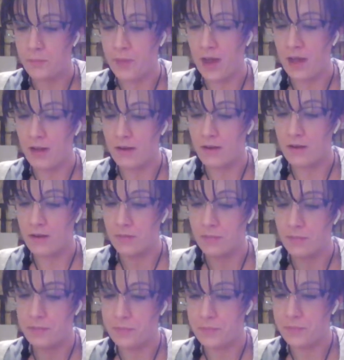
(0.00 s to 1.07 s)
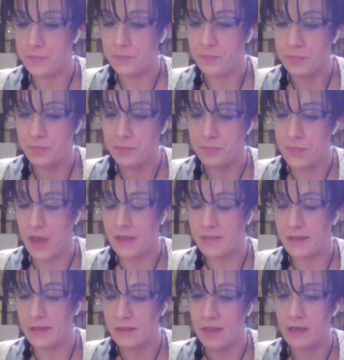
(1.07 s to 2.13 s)
But I
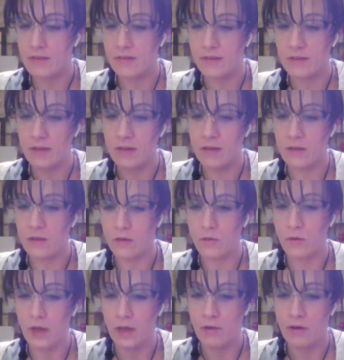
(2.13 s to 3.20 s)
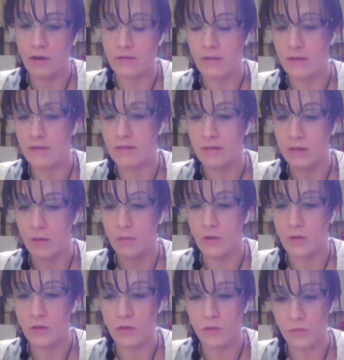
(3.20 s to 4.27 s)
think they see you, Aries, as
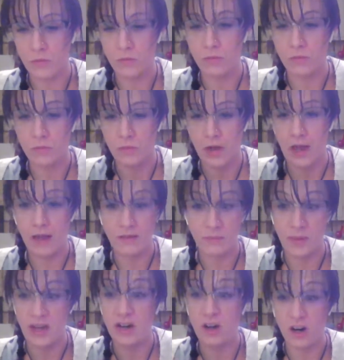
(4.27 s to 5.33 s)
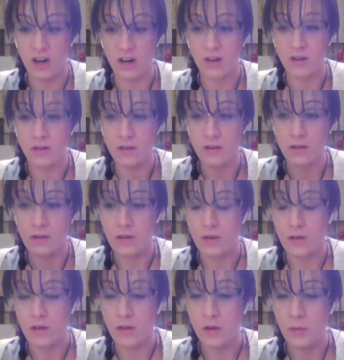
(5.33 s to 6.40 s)
someone who has been hurt
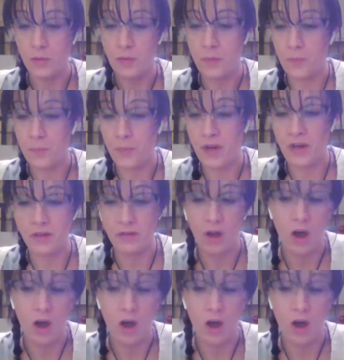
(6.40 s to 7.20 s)
but is